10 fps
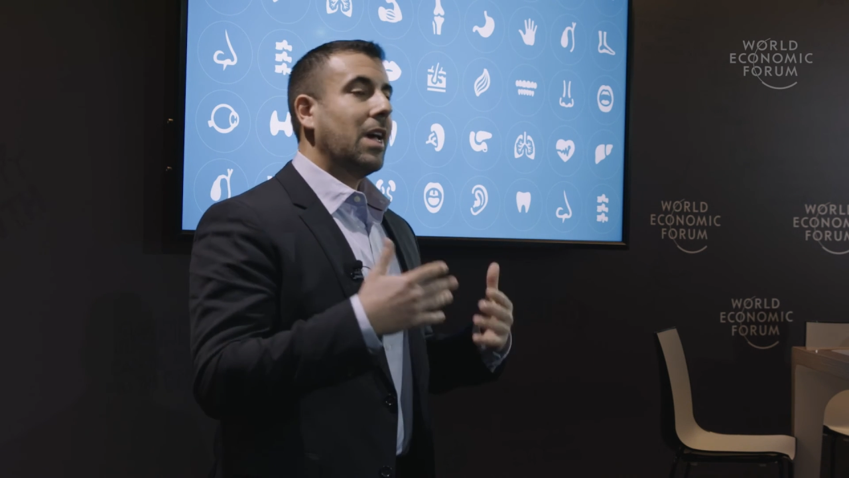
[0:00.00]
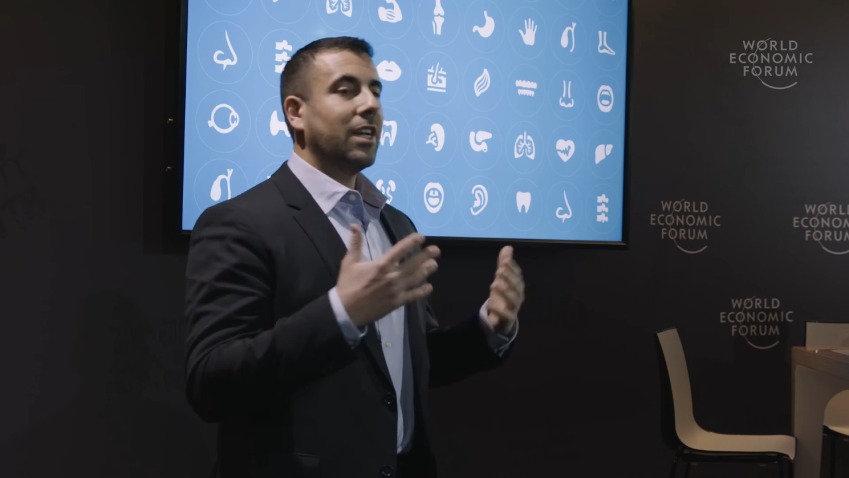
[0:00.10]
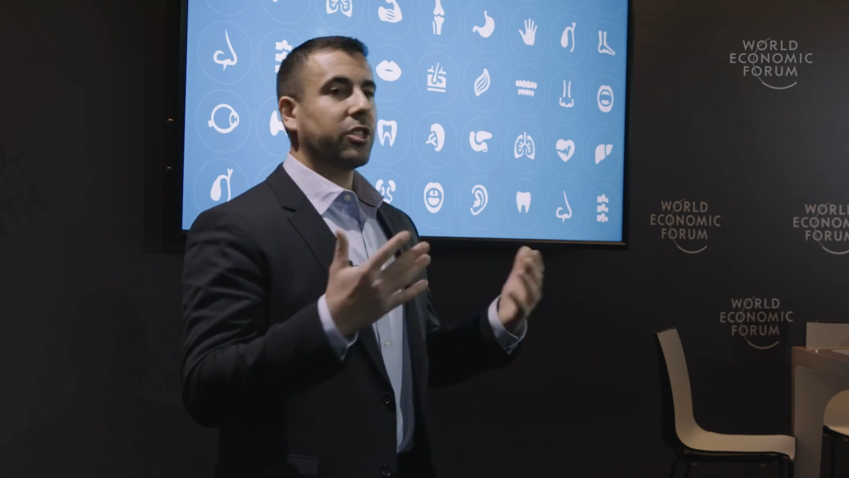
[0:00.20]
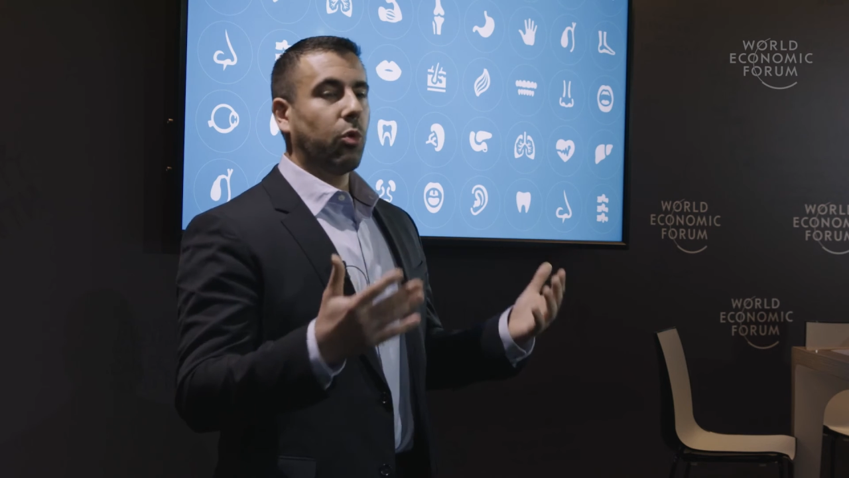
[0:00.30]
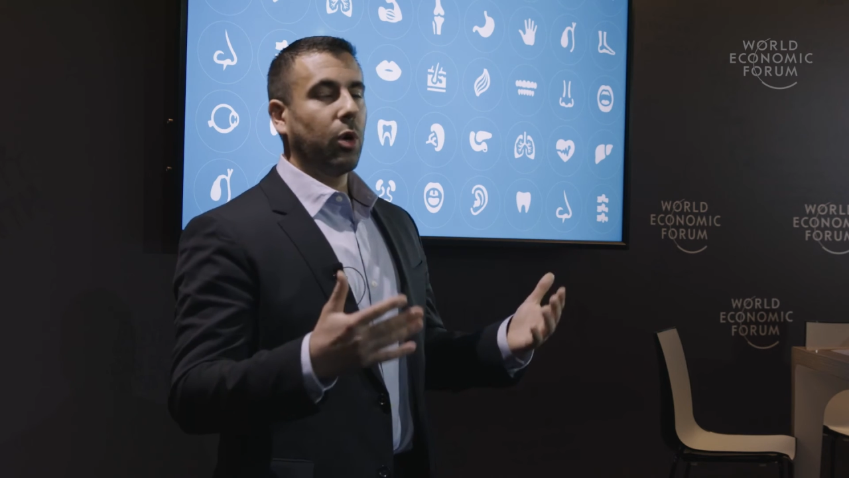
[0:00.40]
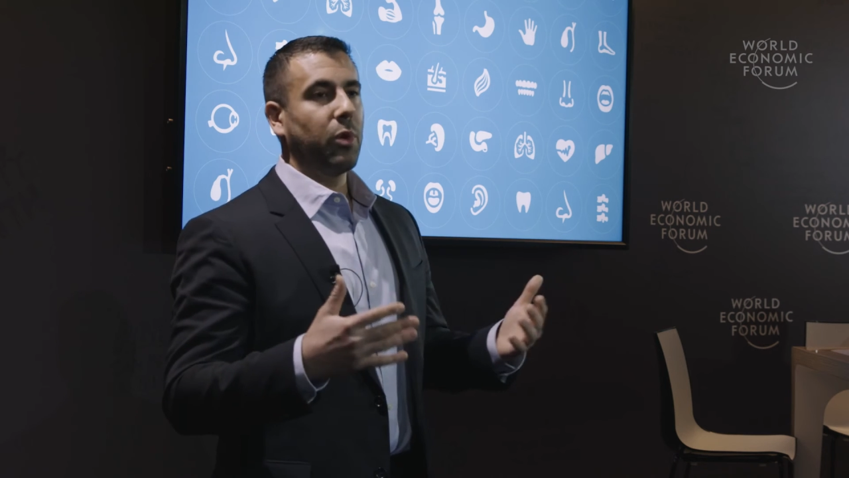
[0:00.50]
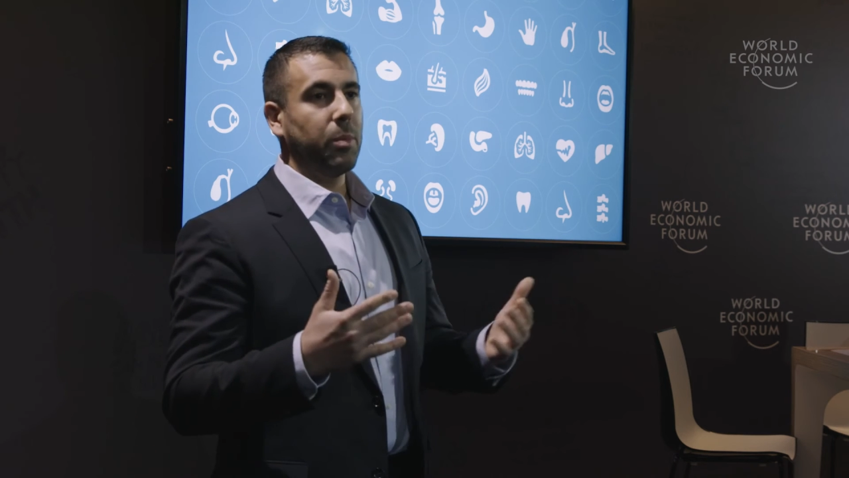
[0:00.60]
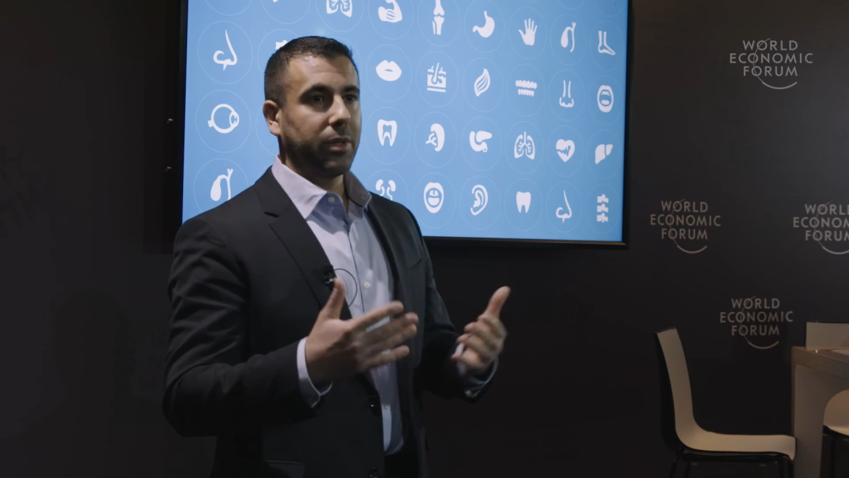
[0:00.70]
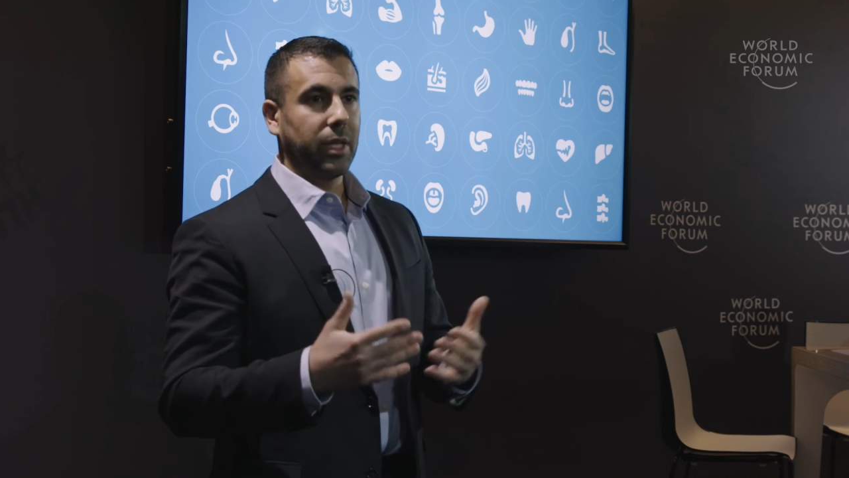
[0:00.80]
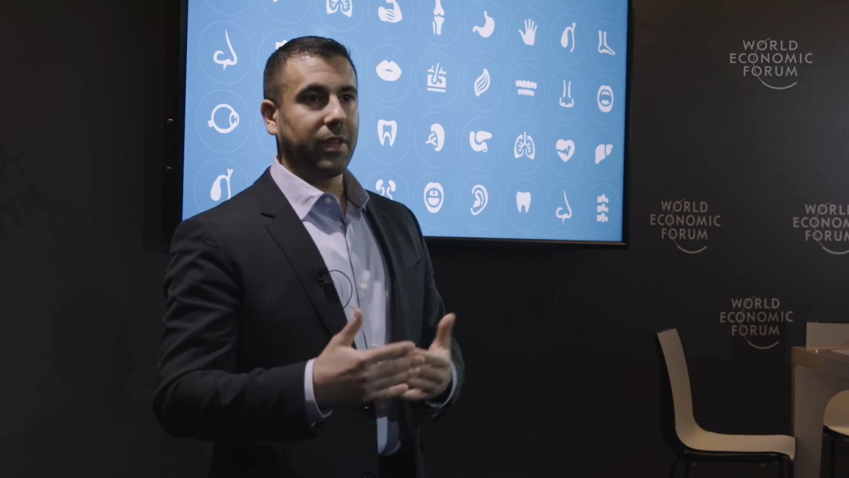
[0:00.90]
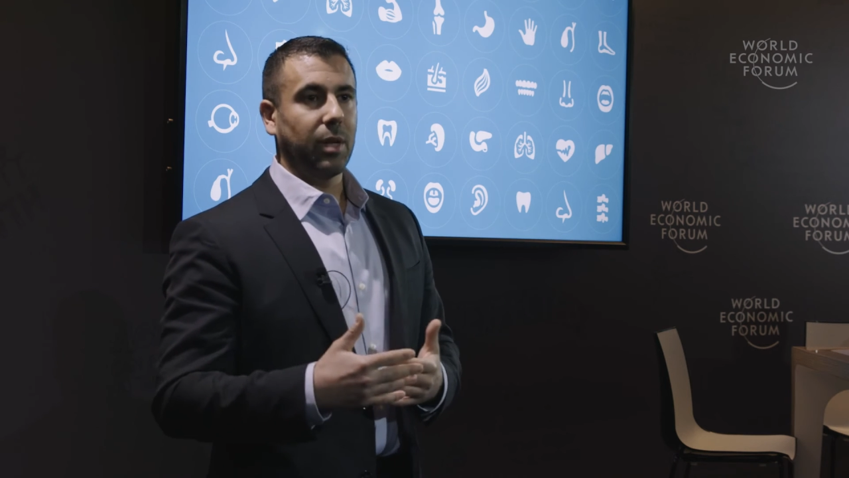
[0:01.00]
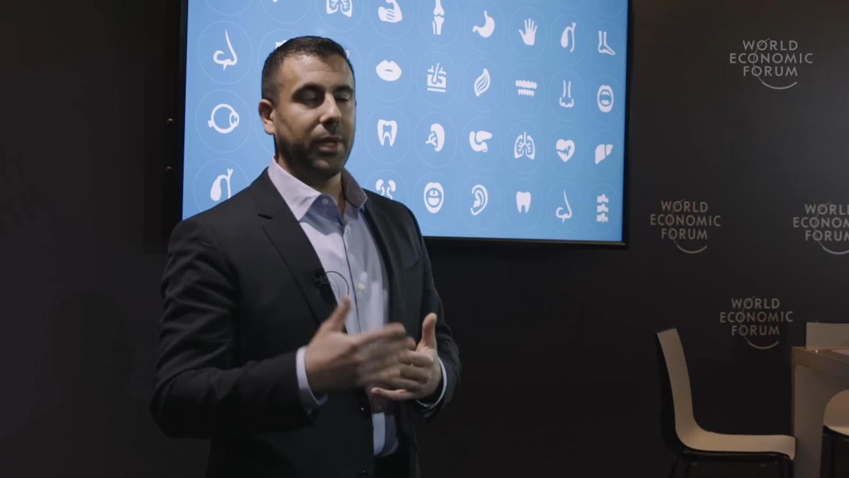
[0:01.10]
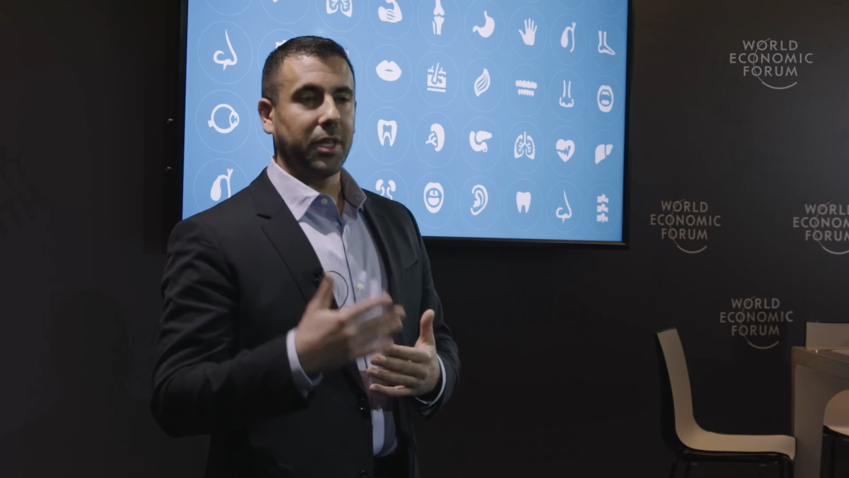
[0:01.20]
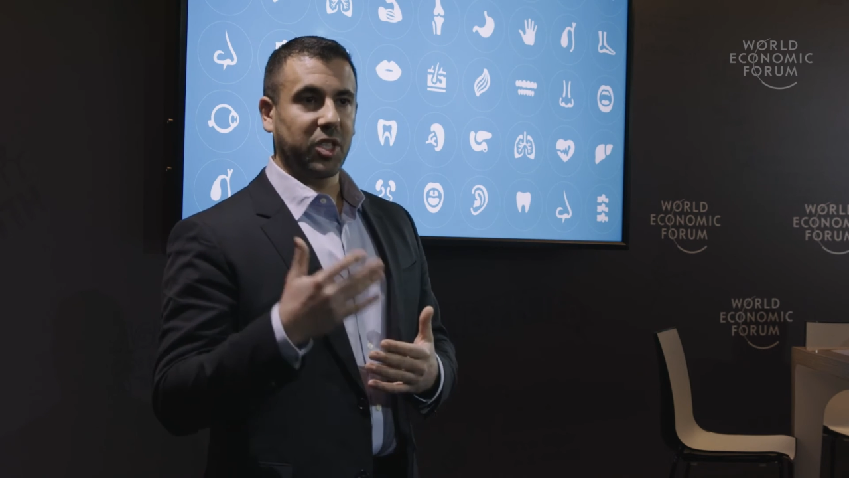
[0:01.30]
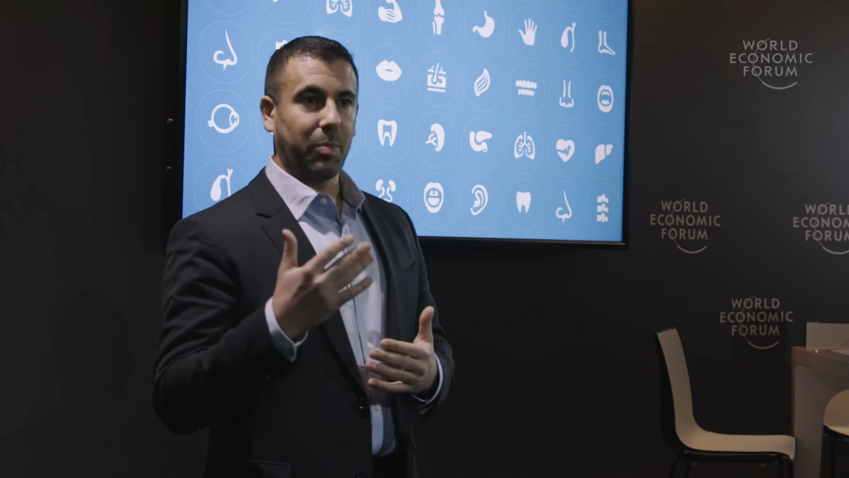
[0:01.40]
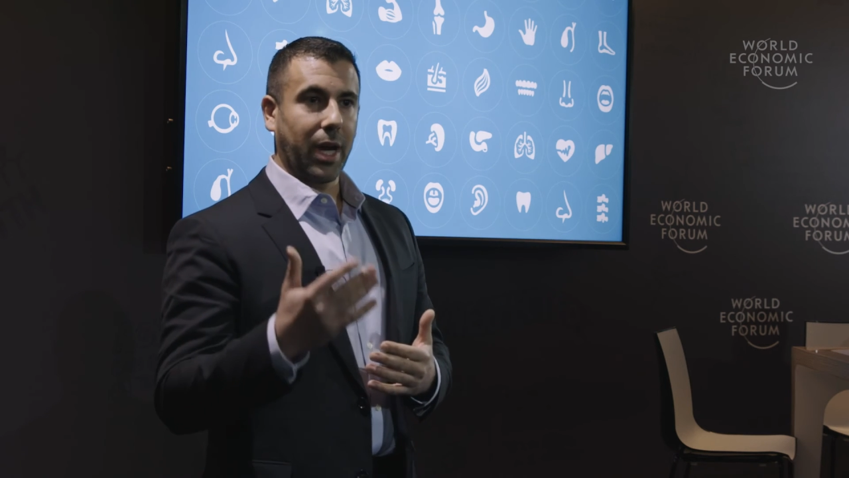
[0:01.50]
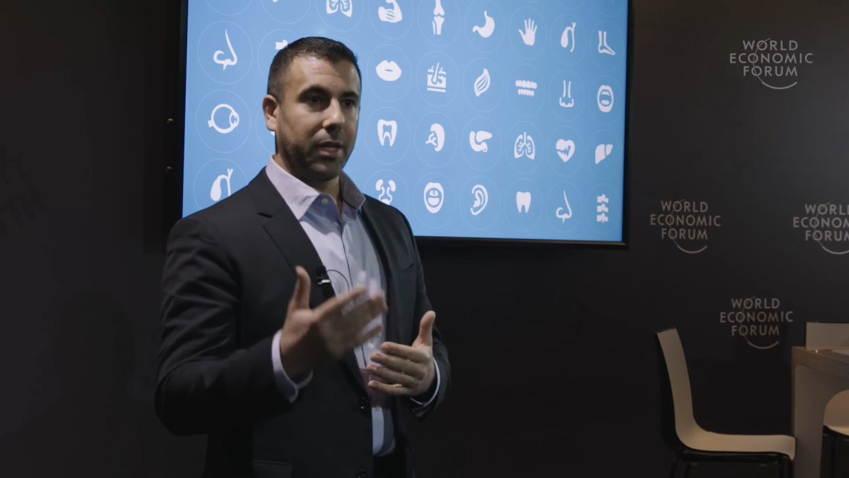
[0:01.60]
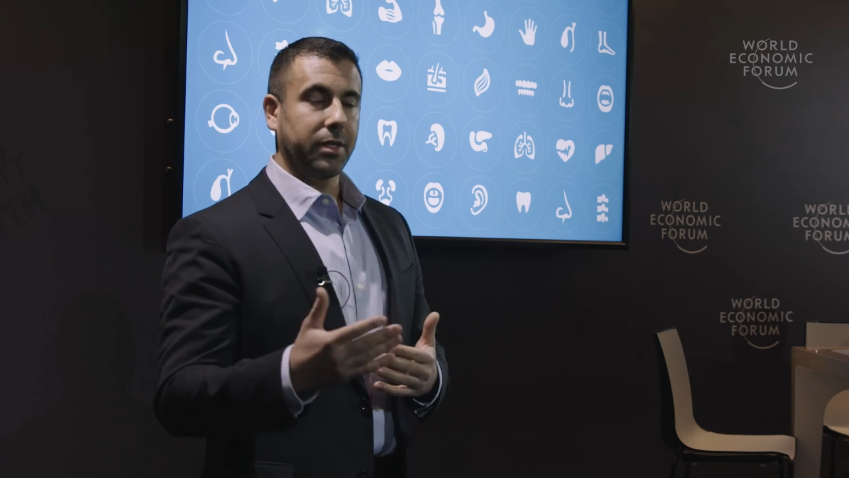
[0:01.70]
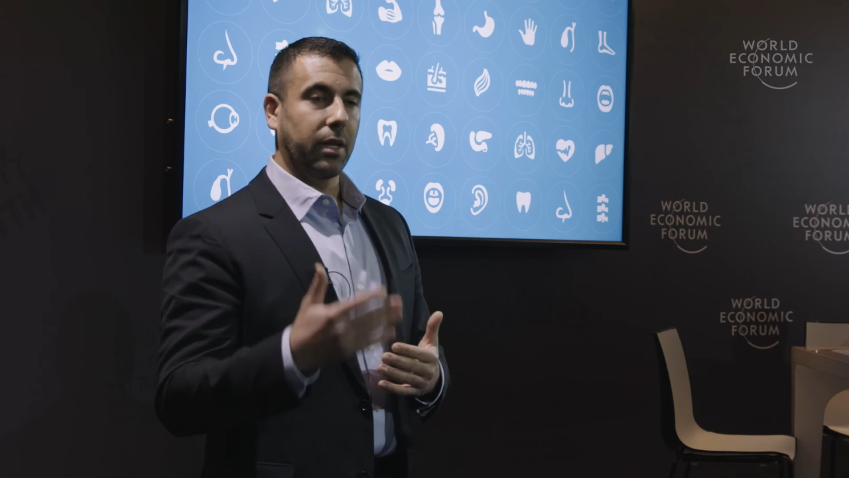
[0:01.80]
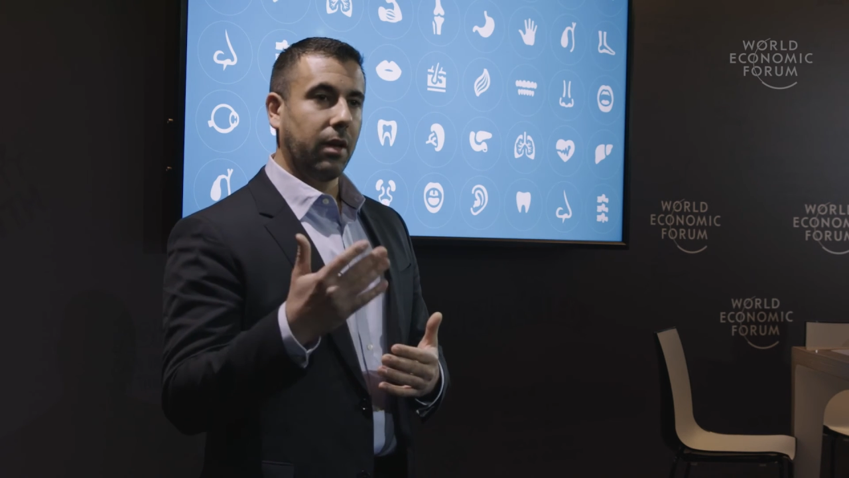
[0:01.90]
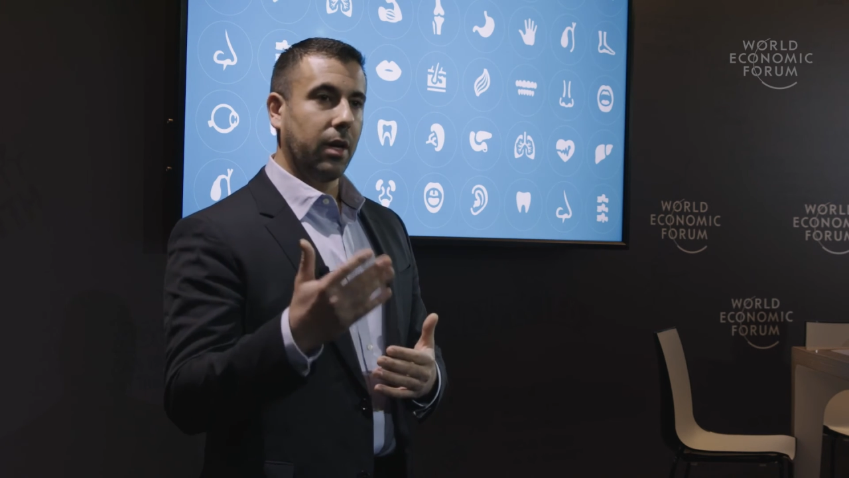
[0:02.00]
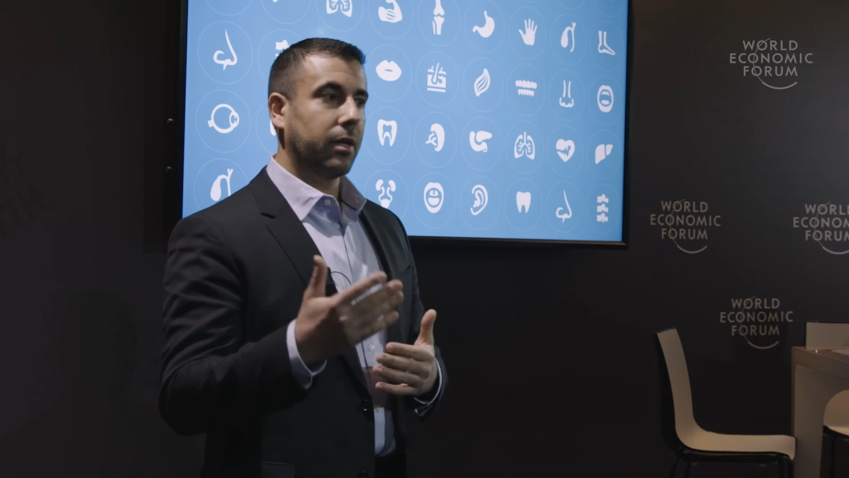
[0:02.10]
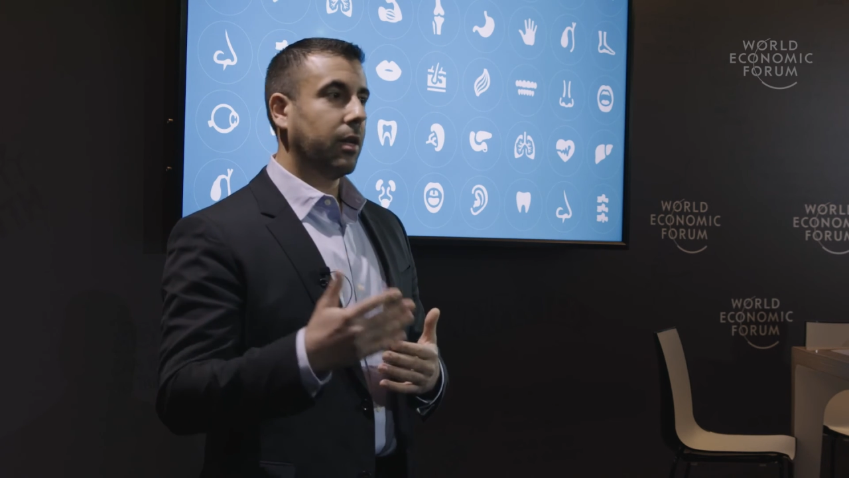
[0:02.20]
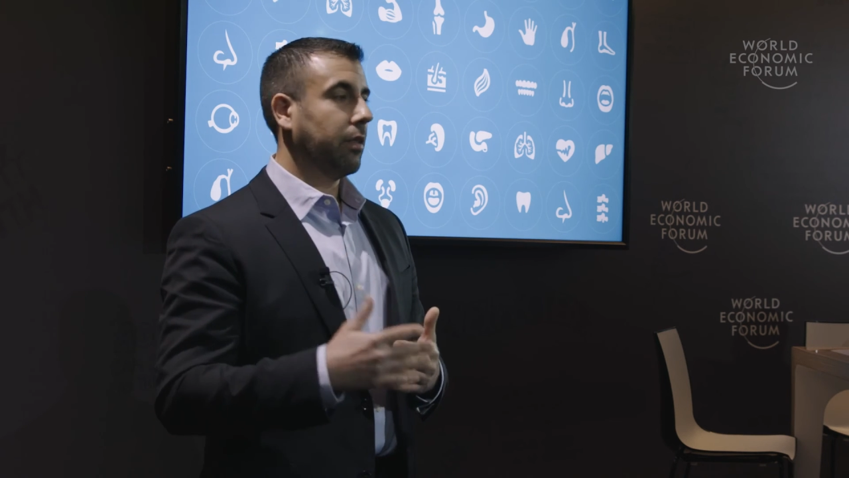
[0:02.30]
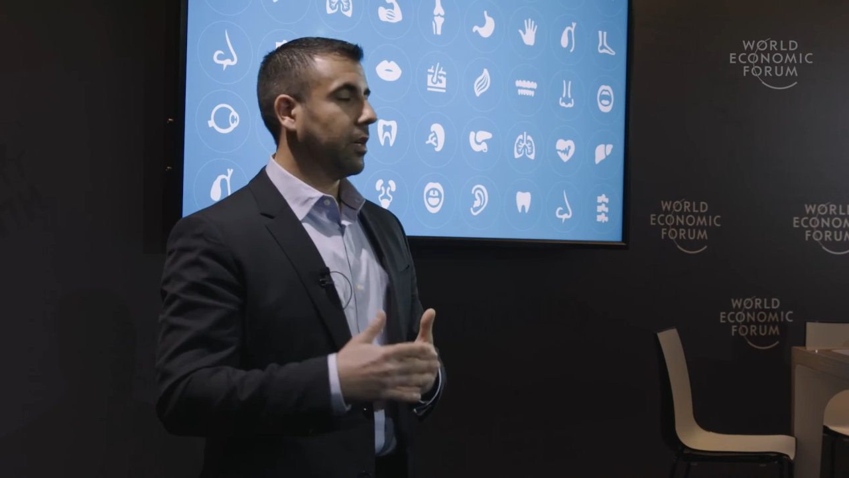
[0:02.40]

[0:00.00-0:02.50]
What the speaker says: it's one we believe can be expanded to lung,